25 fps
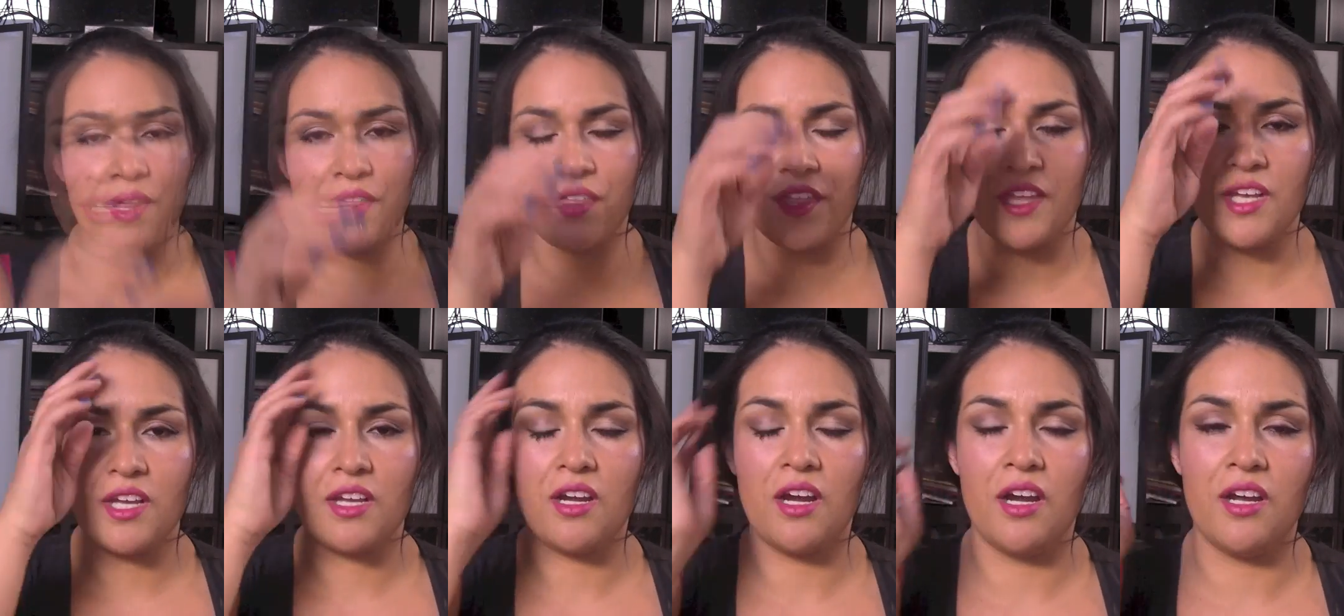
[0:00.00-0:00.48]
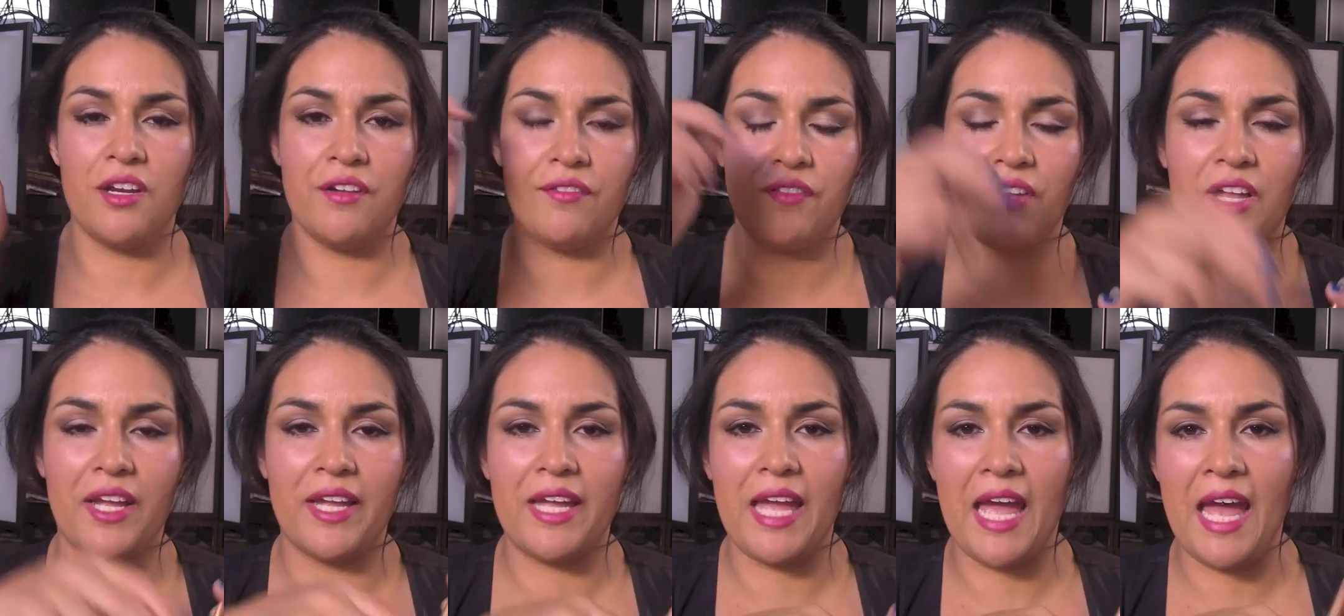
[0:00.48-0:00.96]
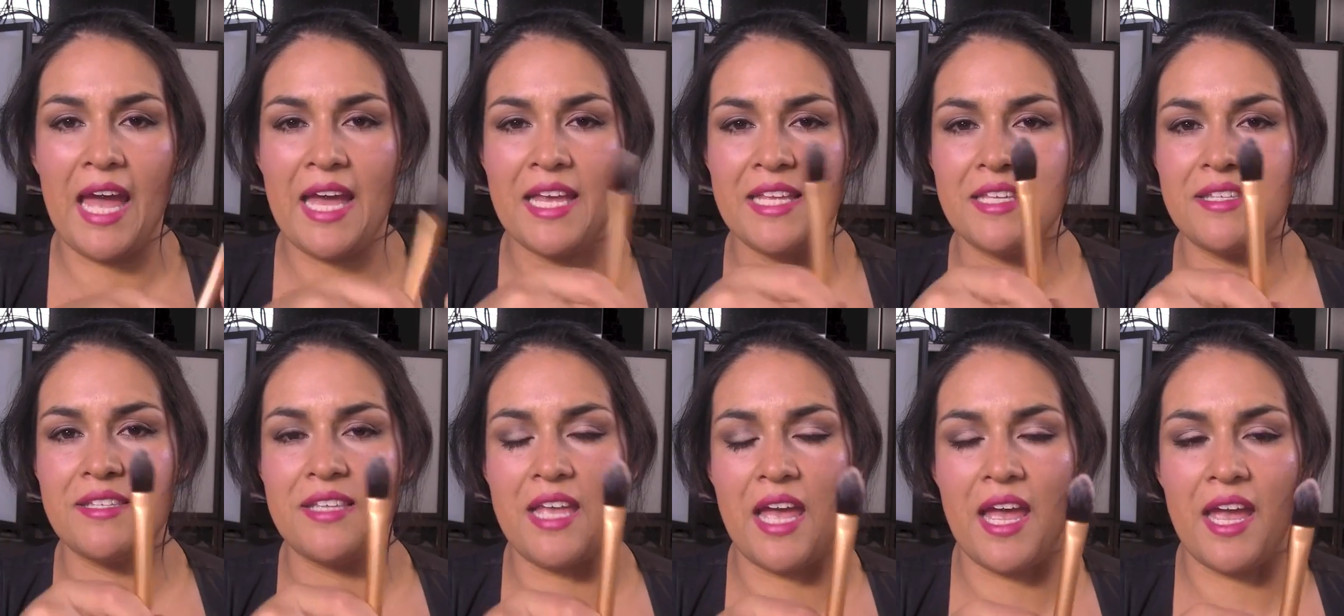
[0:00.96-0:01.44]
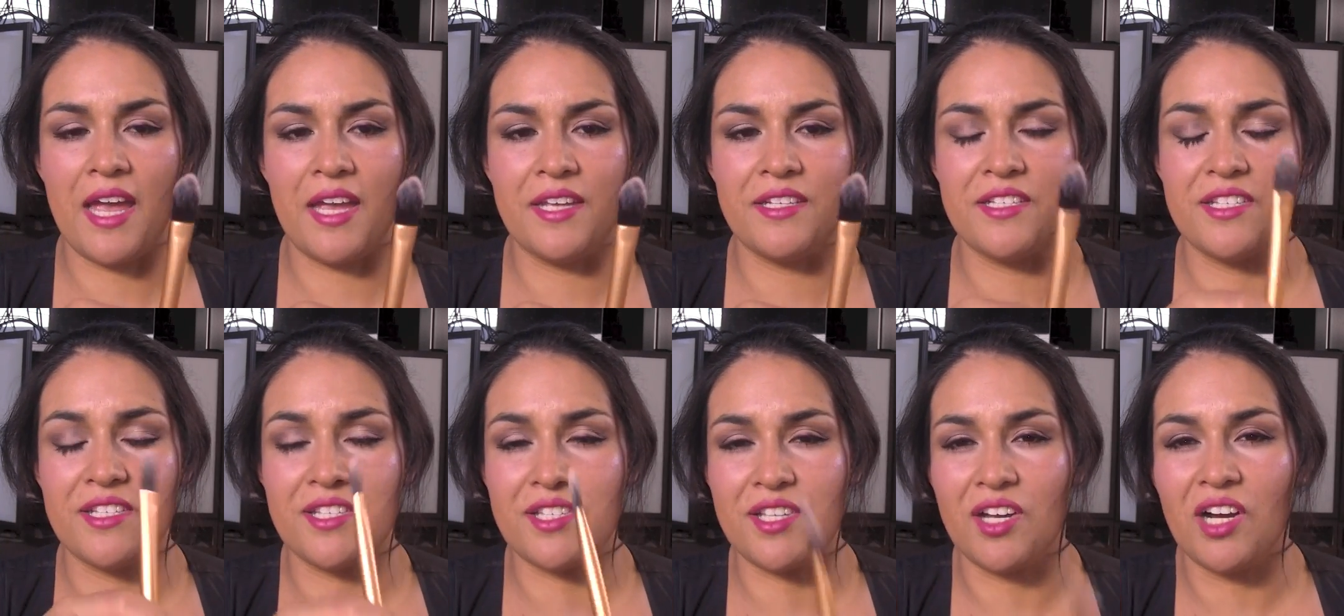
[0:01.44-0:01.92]
I think kind of like as a
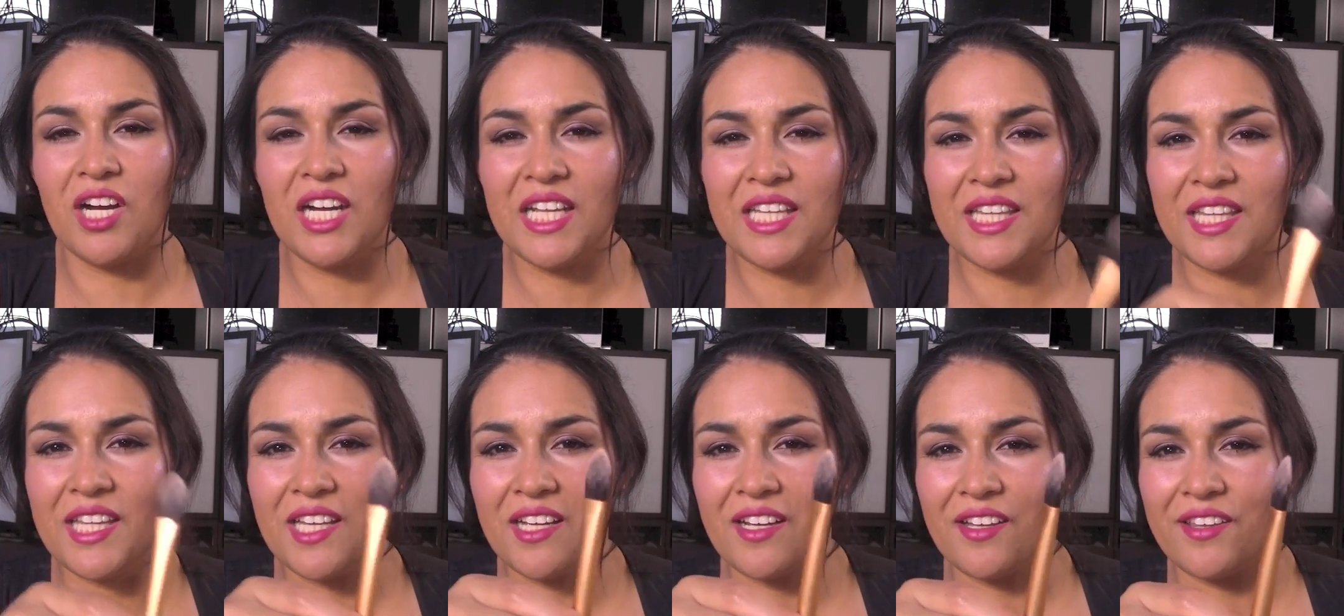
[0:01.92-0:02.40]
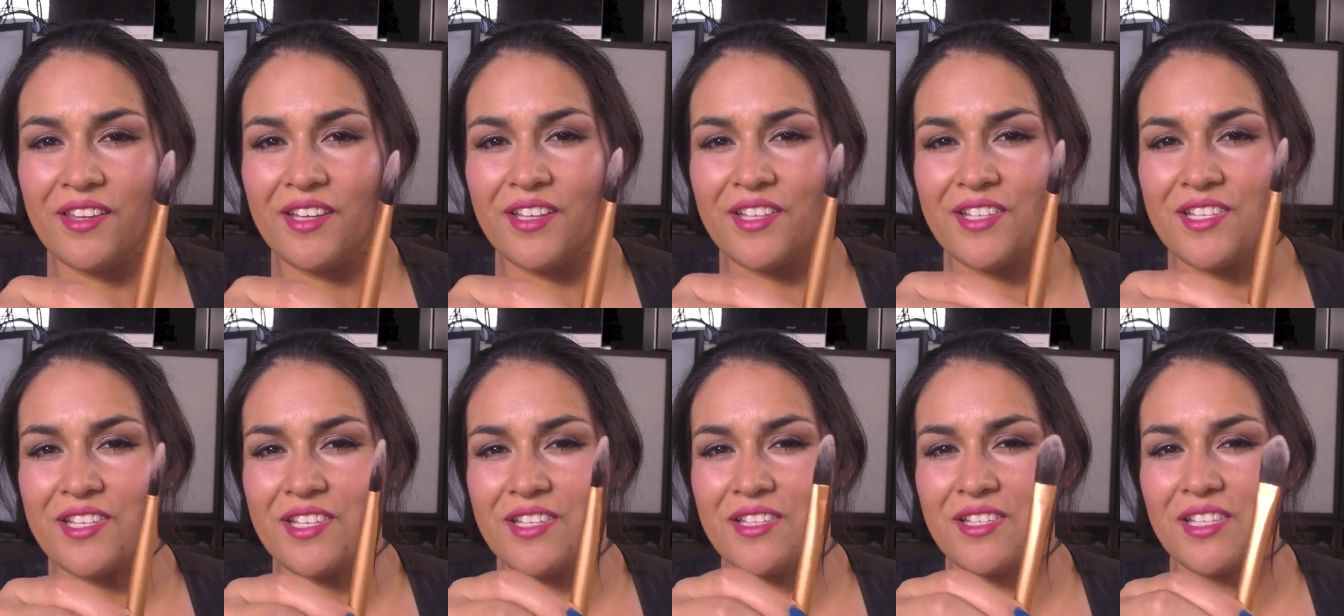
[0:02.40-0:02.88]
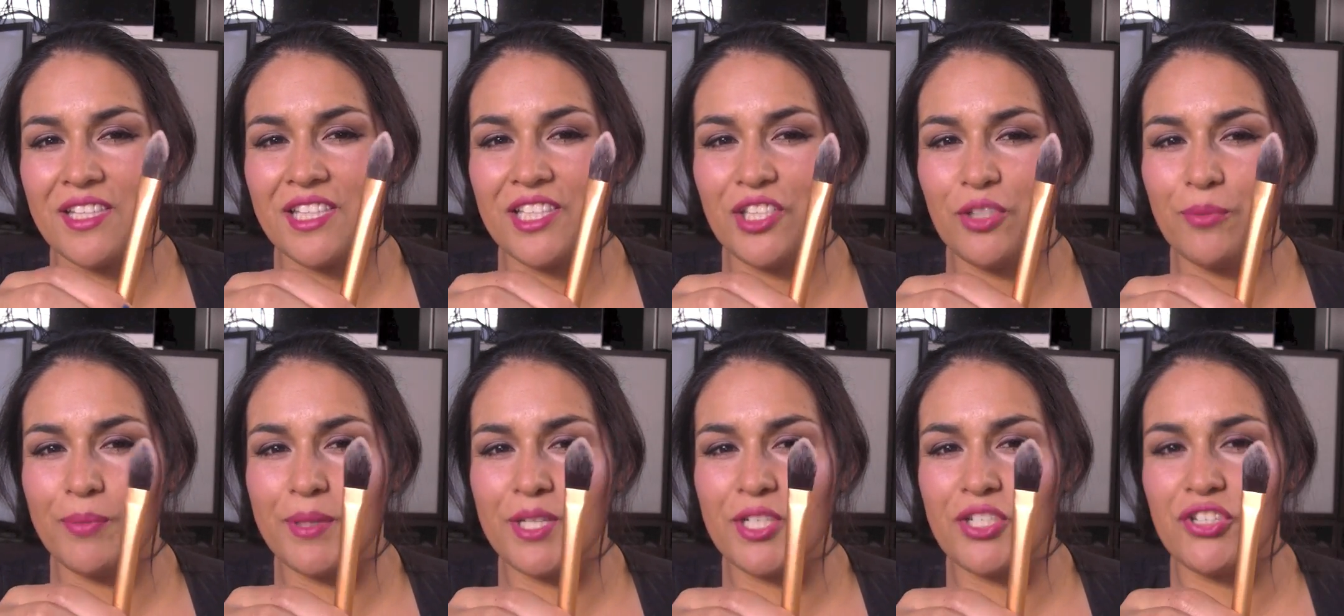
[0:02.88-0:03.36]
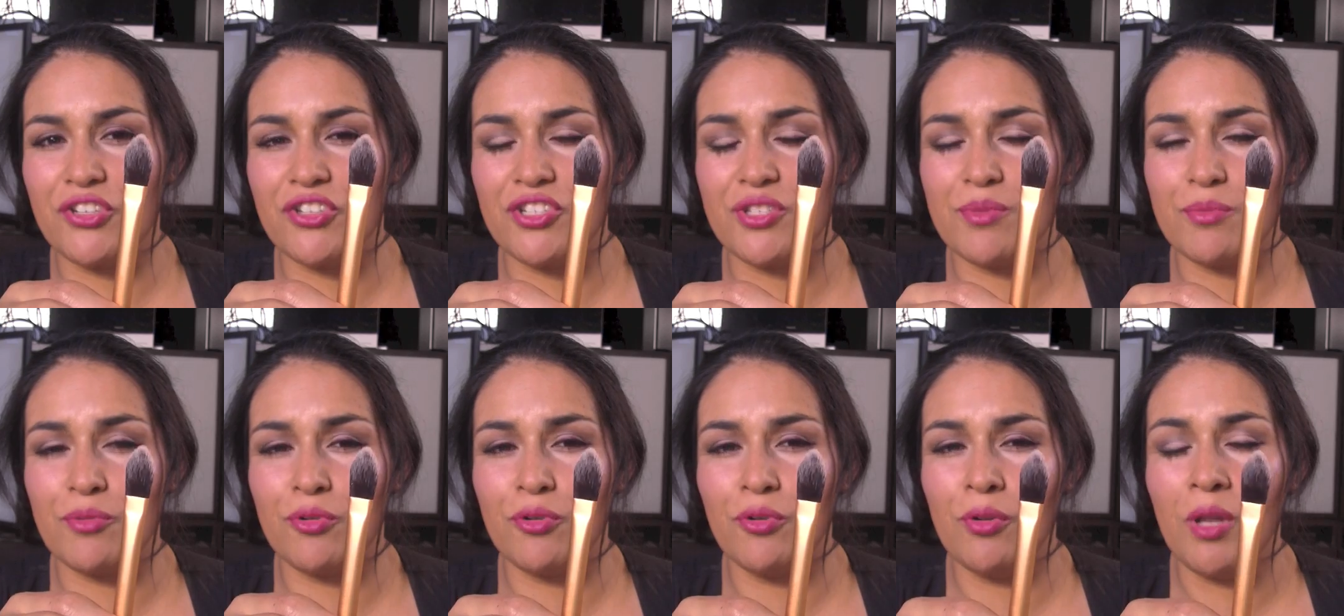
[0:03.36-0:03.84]
design thing, I think this is a little bit too
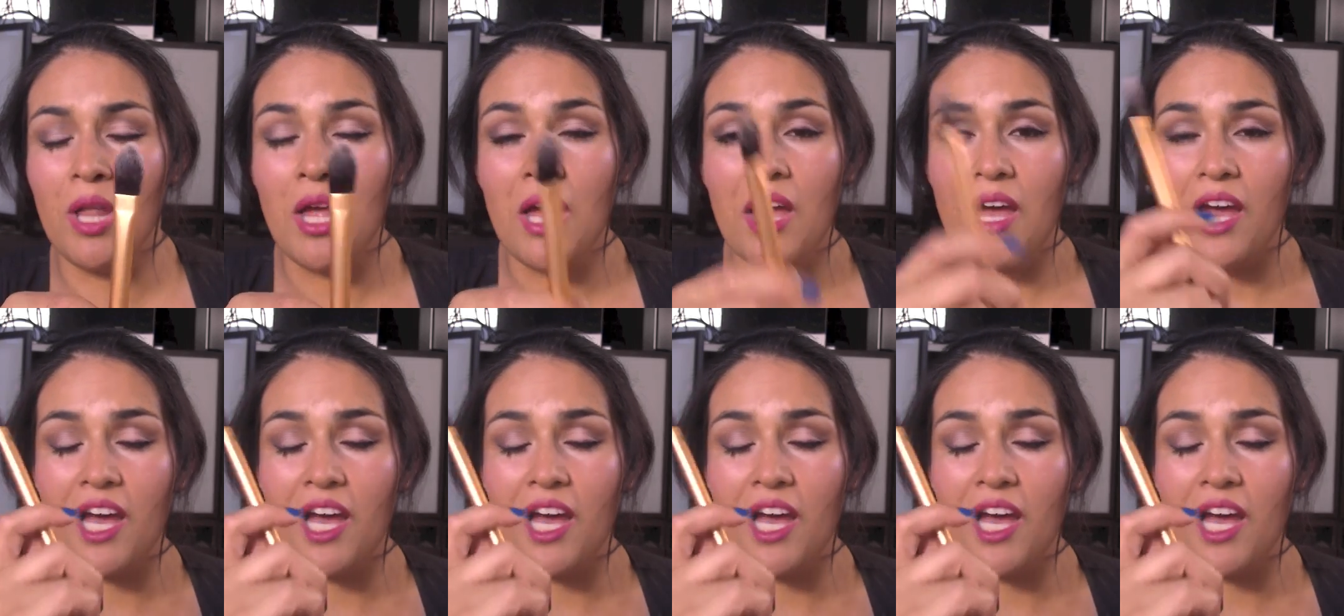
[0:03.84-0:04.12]
small.